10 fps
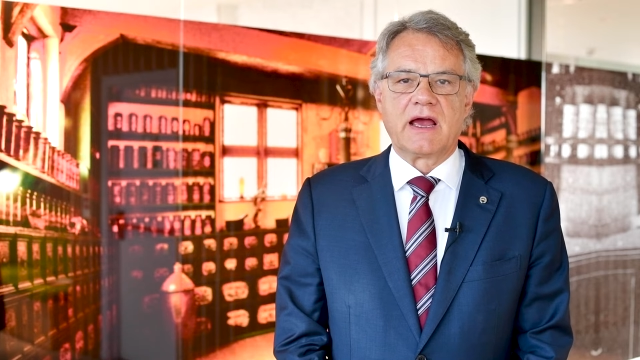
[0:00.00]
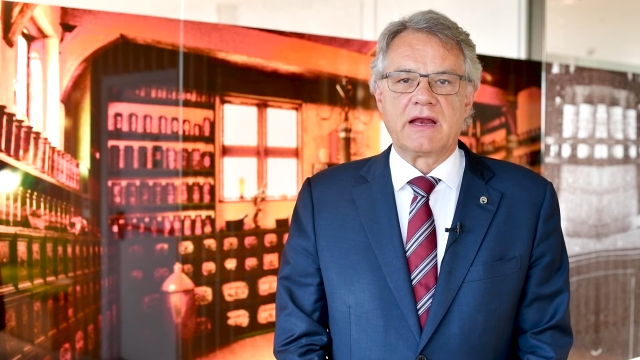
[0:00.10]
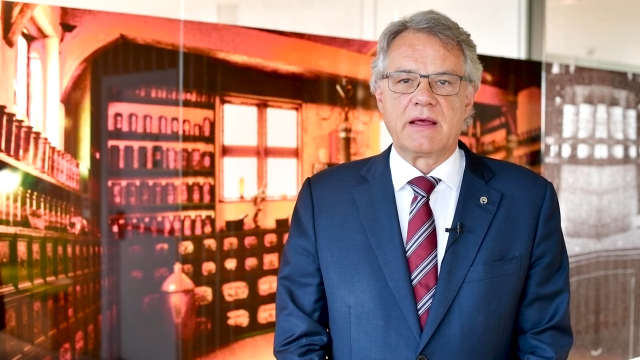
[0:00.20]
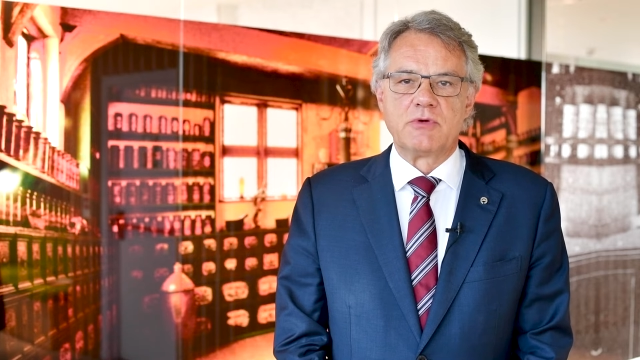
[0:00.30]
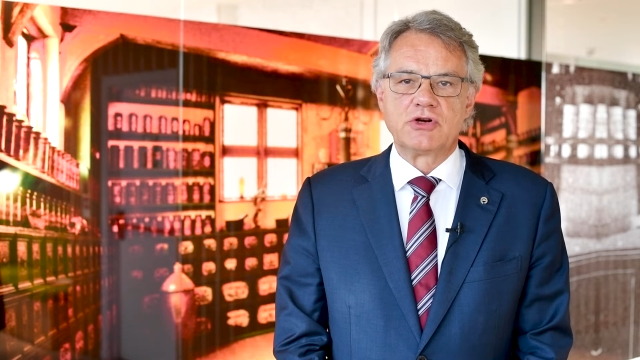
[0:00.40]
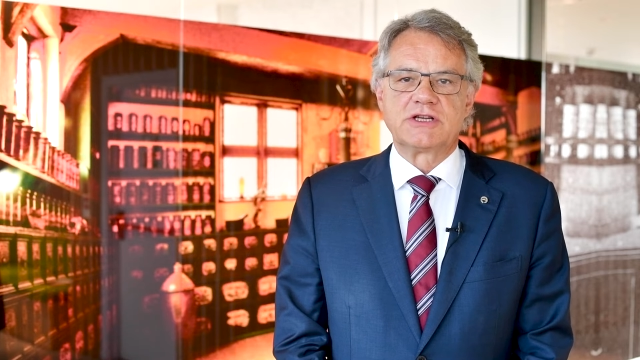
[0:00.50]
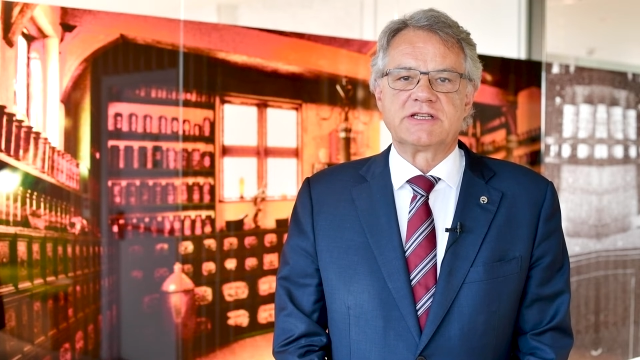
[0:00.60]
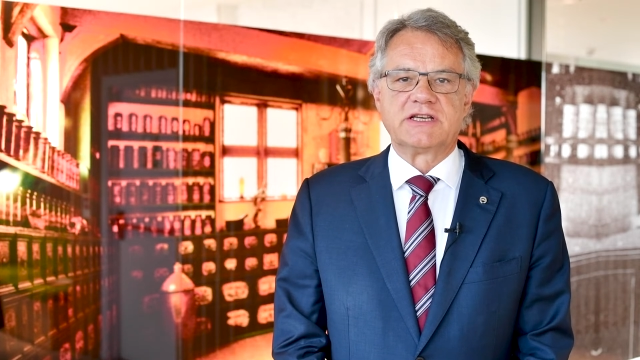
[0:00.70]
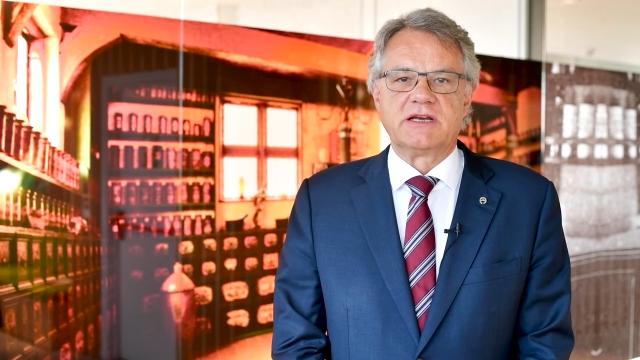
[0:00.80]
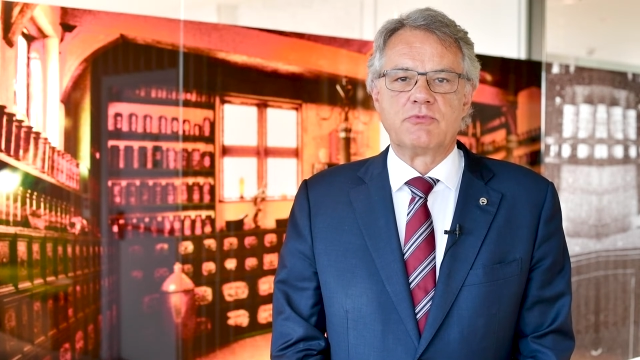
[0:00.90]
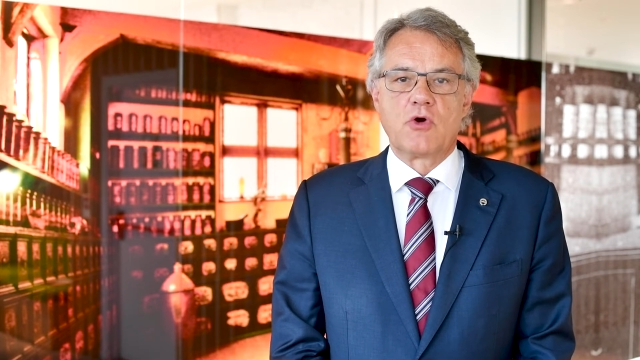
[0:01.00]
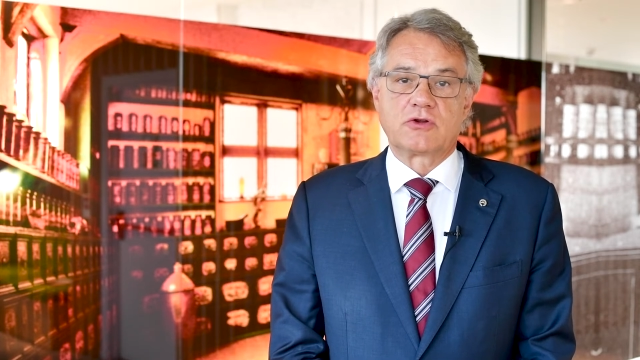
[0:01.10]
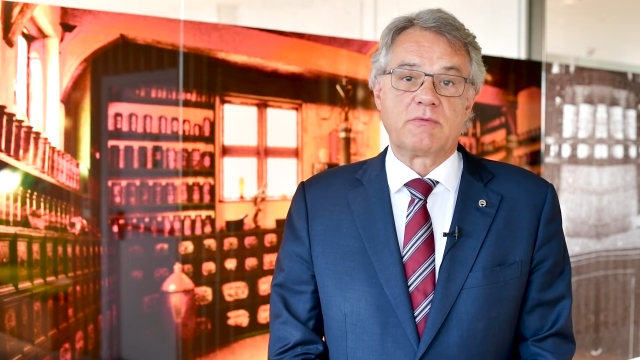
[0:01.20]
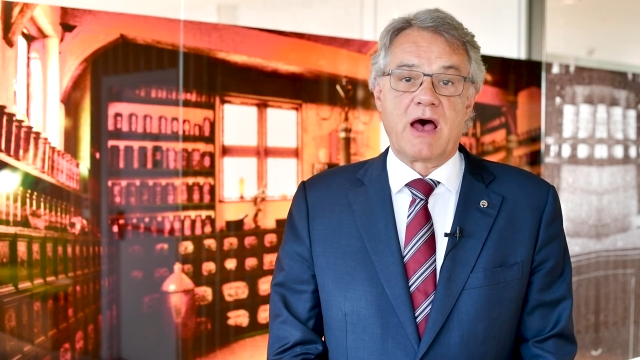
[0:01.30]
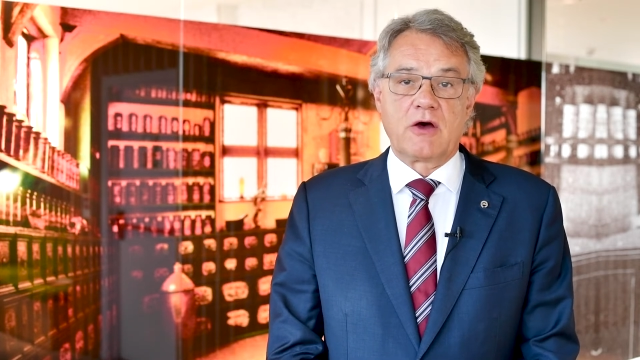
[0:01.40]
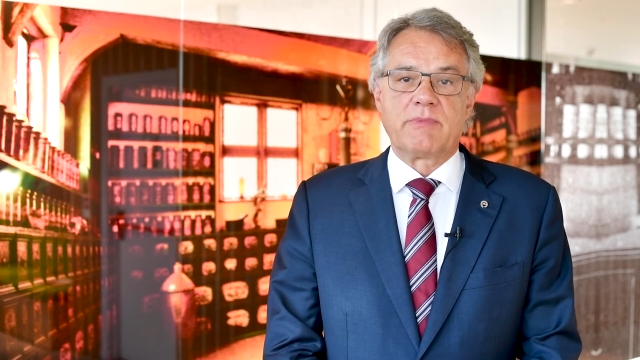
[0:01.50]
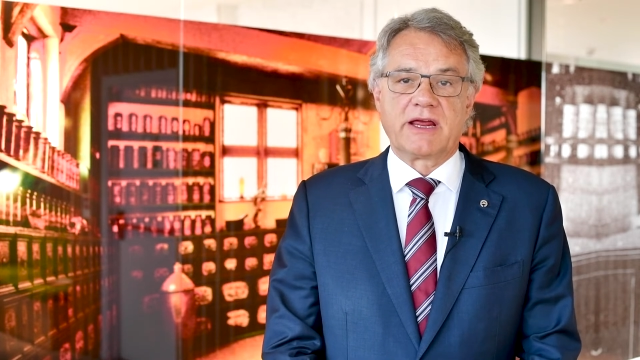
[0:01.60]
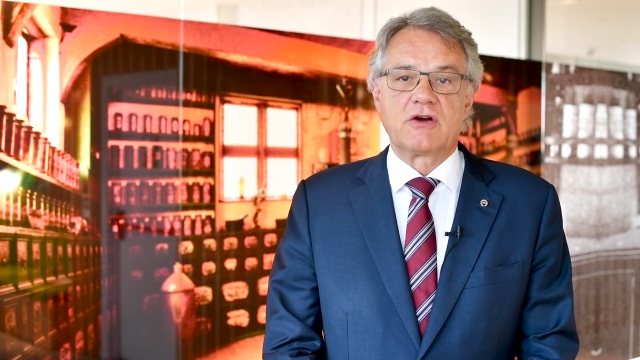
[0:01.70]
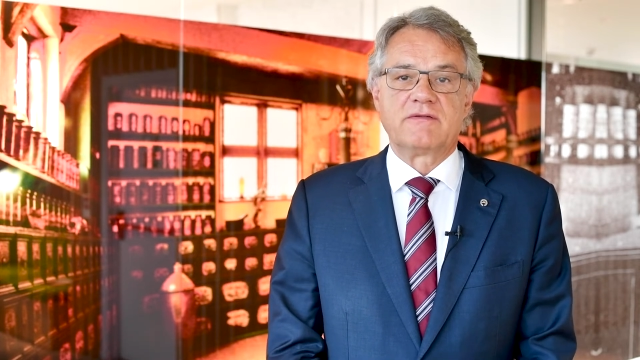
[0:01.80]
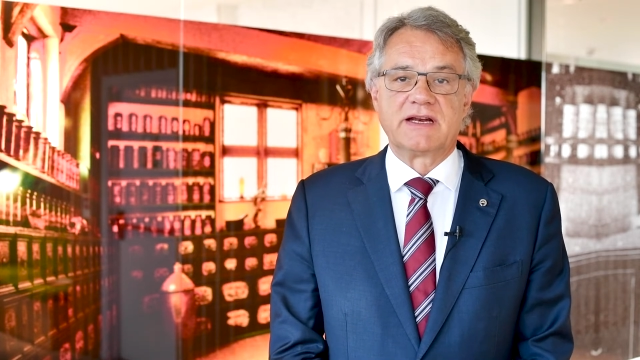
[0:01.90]
and emergency brought about by
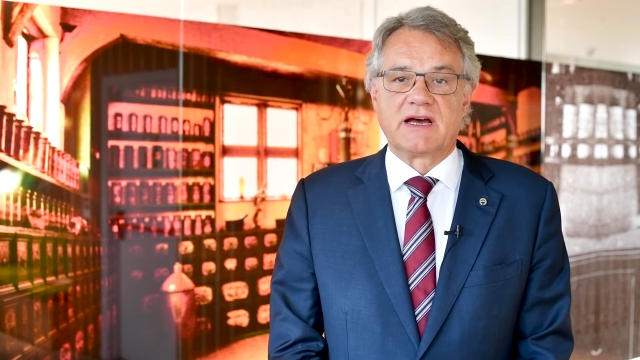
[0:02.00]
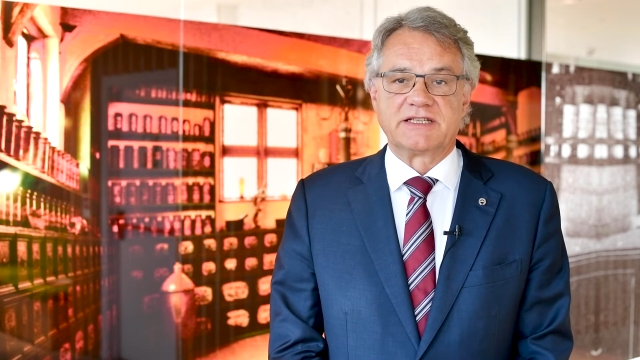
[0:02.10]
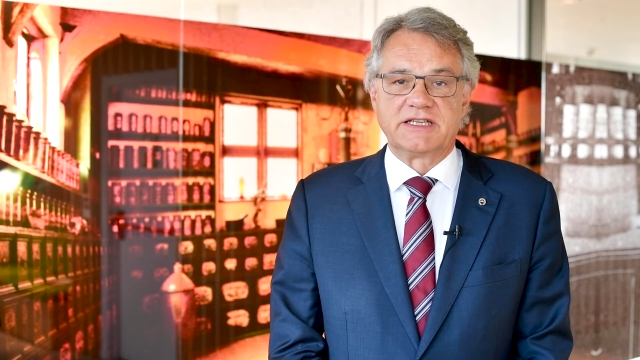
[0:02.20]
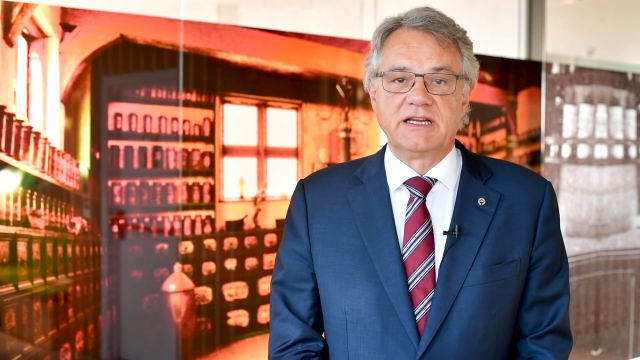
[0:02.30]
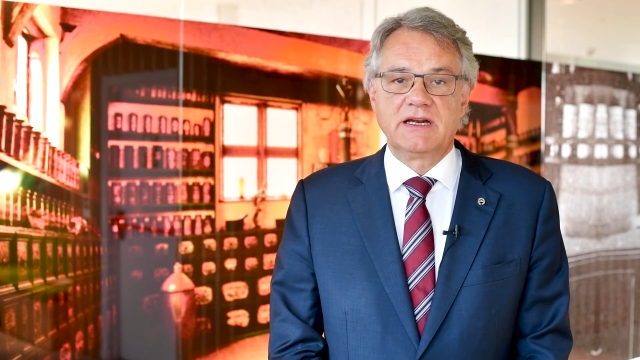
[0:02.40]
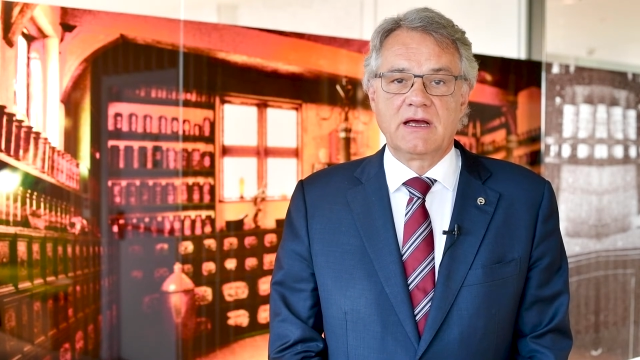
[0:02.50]
COVID-19,